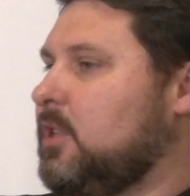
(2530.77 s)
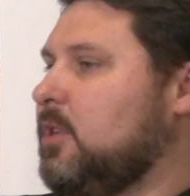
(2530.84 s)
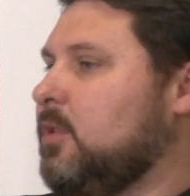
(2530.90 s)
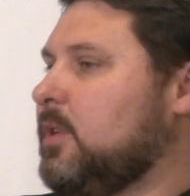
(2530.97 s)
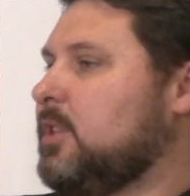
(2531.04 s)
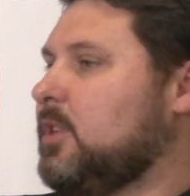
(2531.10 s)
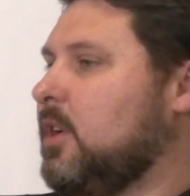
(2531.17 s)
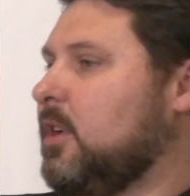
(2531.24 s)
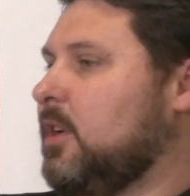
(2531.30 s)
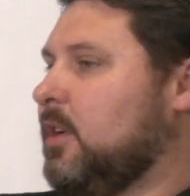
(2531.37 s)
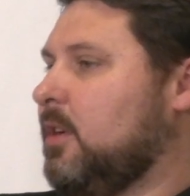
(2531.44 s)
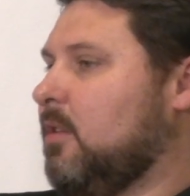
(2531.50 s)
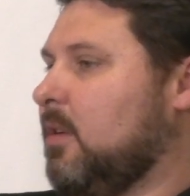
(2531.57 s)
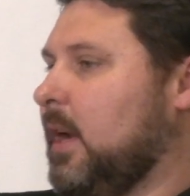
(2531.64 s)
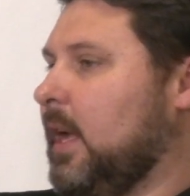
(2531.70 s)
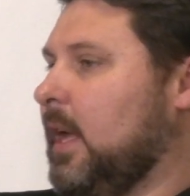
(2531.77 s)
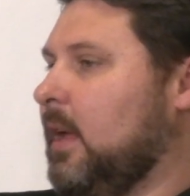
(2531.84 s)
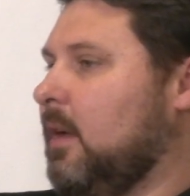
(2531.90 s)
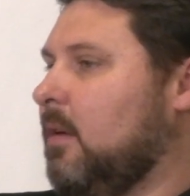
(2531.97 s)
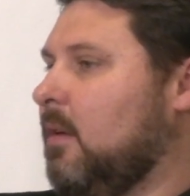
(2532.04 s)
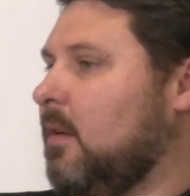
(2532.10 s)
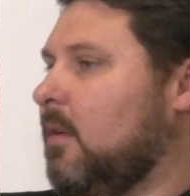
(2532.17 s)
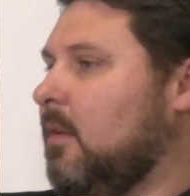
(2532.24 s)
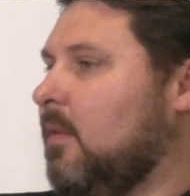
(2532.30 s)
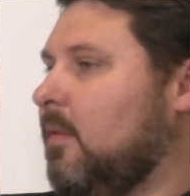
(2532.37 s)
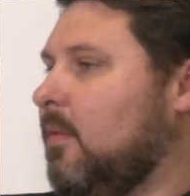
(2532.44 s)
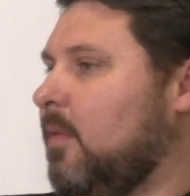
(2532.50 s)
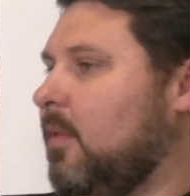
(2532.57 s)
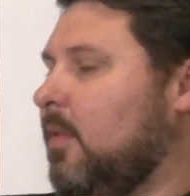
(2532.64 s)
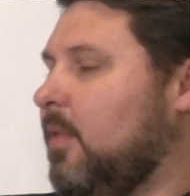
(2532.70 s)
to a certain degree,
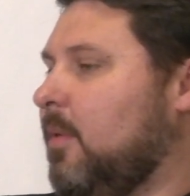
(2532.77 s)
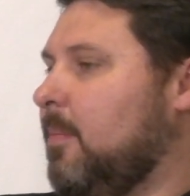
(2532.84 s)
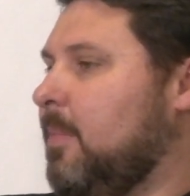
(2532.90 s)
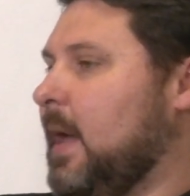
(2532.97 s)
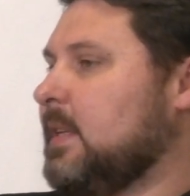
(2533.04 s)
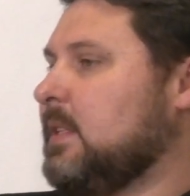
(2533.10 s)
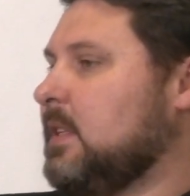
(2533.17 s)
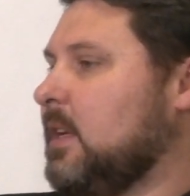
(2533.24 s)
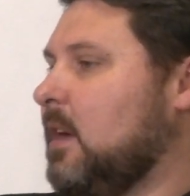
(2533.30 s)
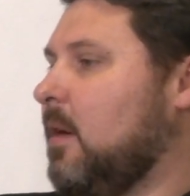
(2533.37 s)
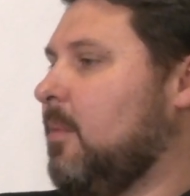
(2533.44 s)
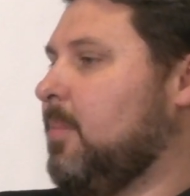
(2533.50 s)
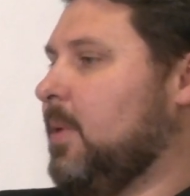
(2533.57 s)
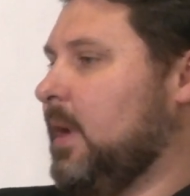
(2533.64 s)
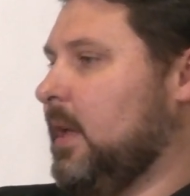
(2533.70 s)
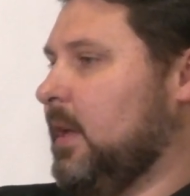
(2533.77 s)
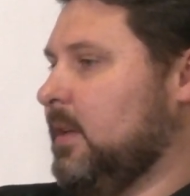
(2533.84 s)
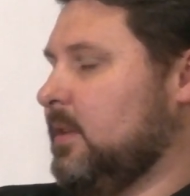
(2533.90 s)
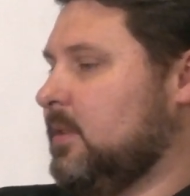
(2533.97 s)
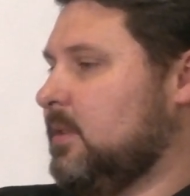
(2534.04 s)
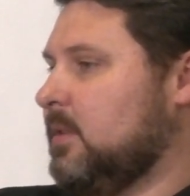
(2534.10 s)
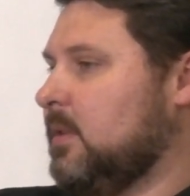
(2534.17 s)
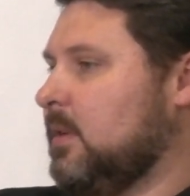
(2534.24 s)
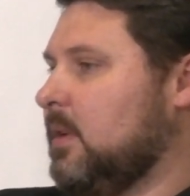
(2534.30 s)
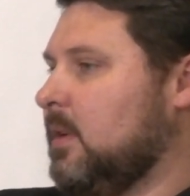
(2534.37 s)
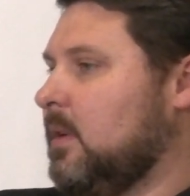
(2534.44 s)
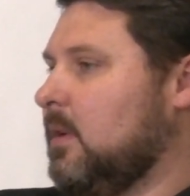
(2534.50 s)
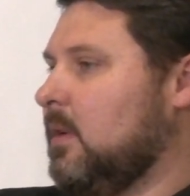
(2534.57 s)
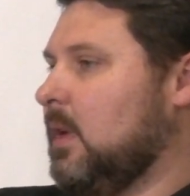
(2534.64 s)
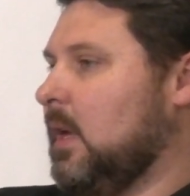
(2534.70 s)
the best companies,
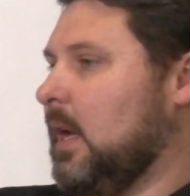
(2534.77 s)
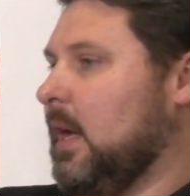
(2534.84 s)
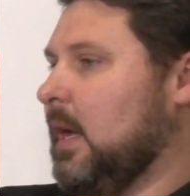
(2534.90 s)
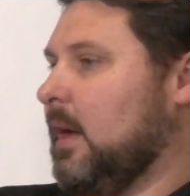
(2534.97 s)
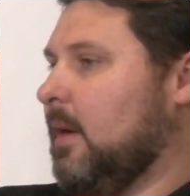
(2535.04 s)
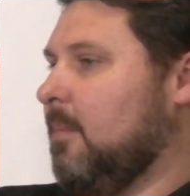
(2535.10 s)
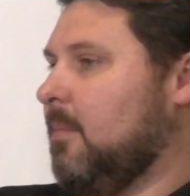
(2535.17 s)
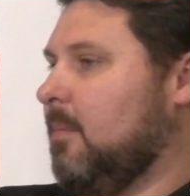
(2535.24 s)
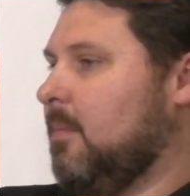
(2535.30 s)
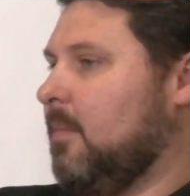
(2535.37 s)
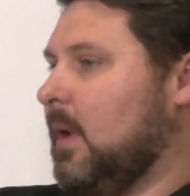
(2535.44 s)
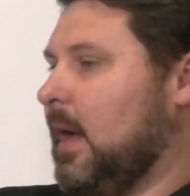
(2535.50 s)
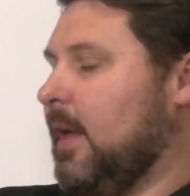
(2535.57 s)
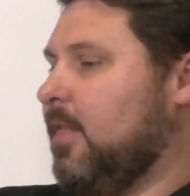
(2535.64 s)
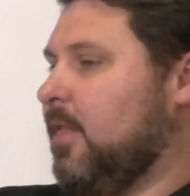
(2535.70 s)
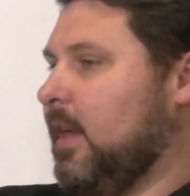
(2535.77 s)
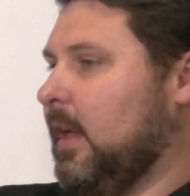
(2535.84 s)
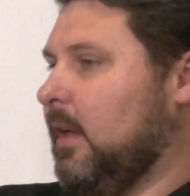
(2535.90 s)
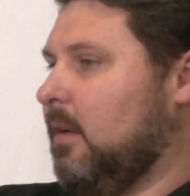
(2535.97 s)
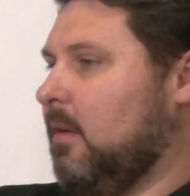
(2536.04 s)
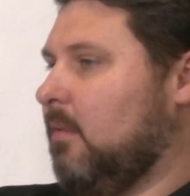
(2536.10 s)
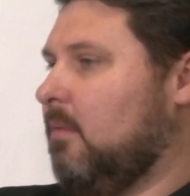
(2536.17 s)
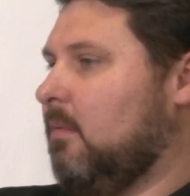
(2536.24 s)
I think,